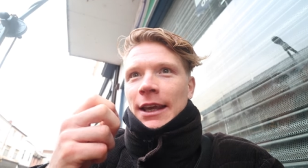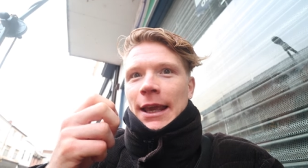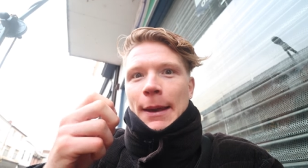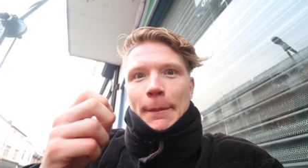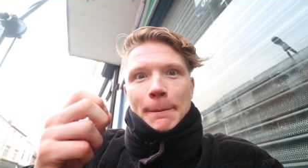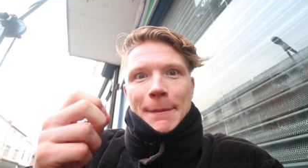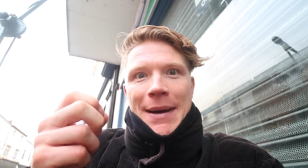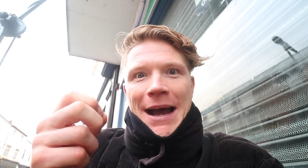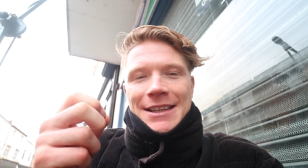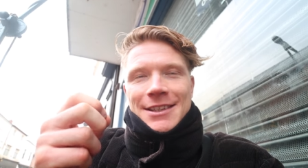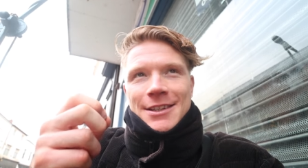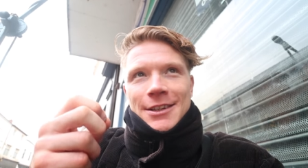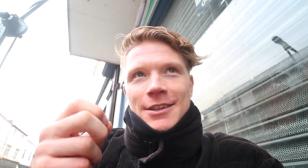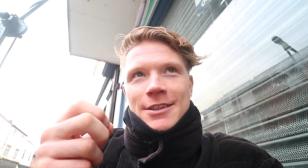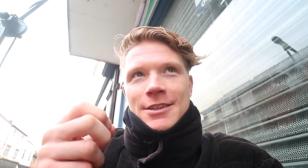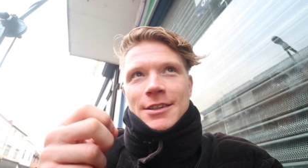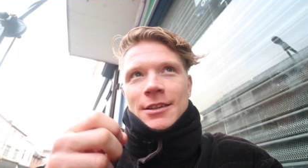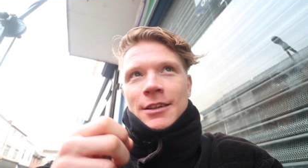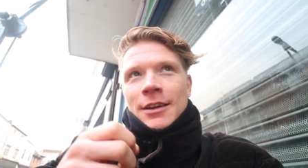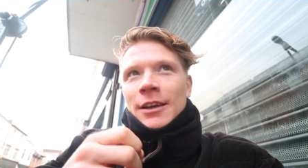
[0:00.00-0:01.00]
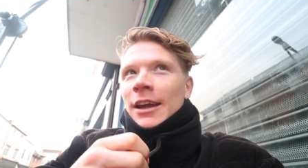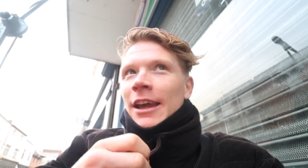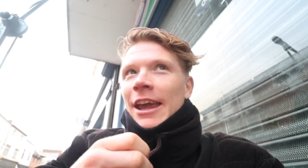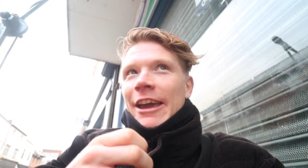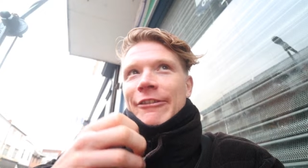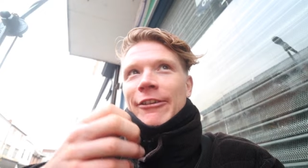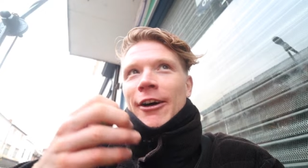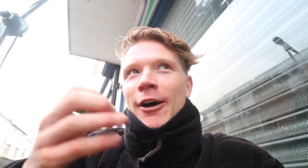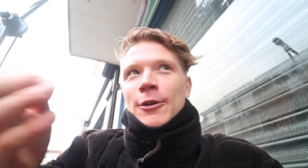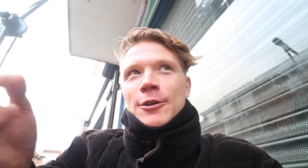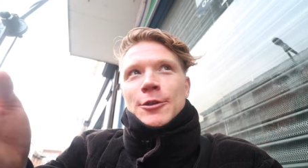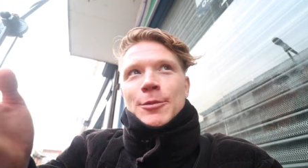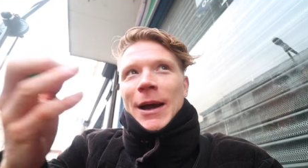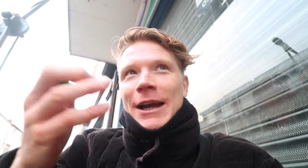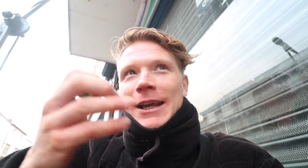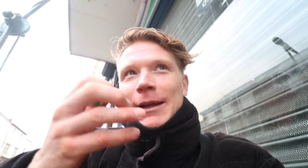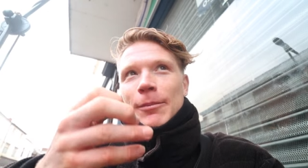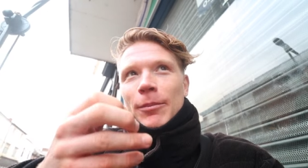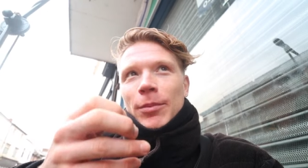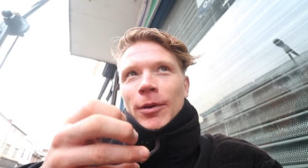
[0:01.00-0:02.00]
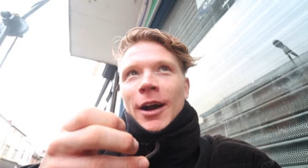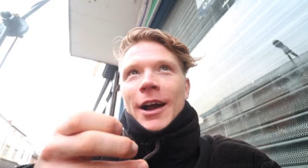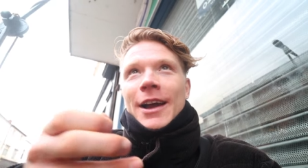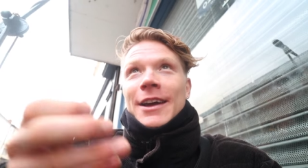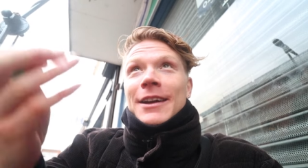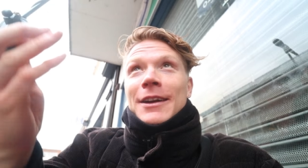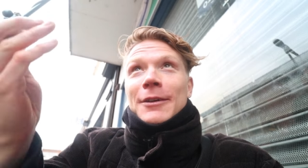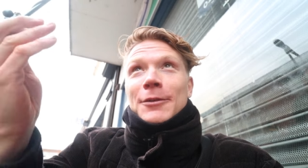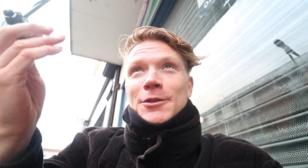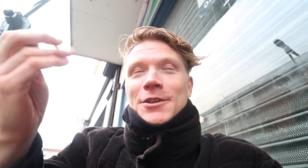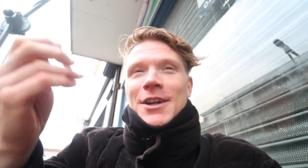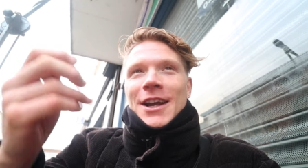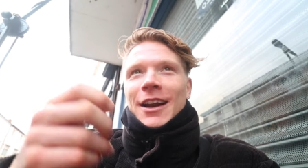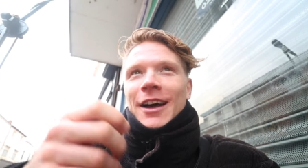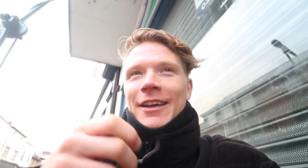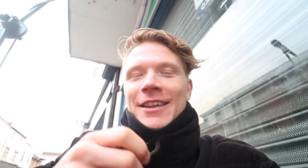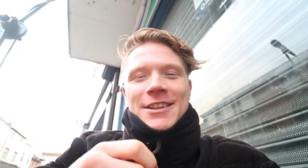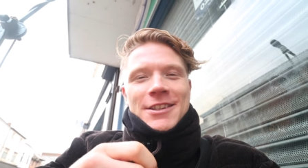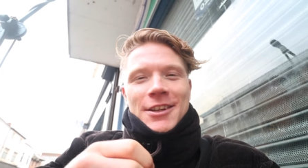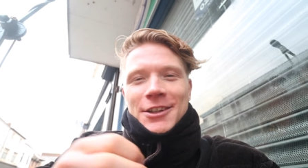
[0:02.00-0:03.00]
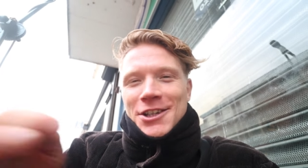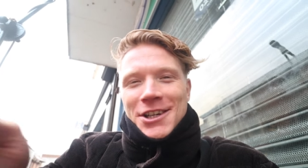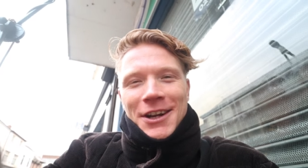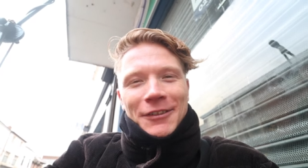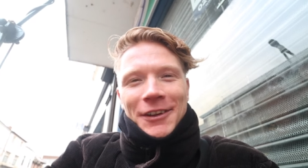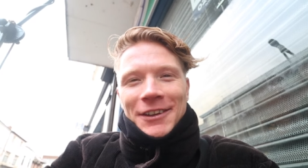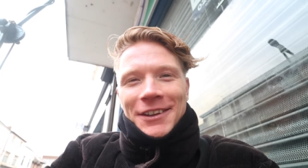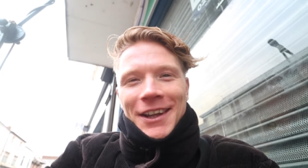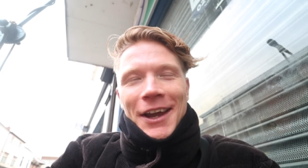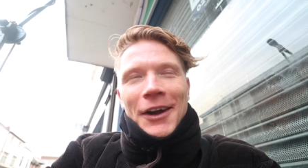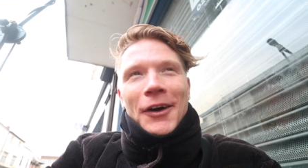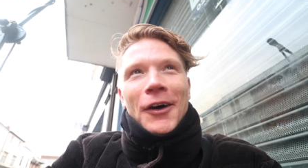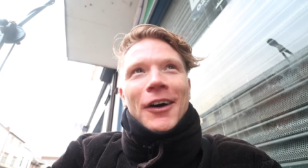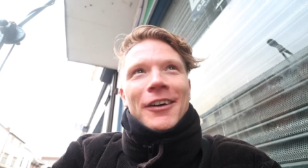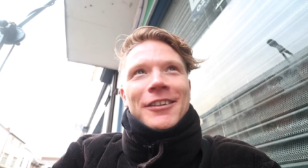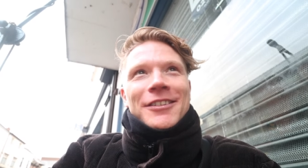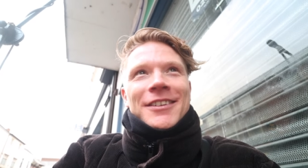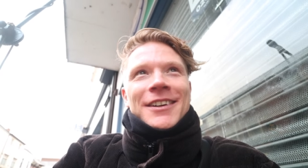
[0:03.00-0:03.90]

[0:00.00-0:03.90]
it matters if I was back in Brighton and it was a day like this, I'd just have the day off.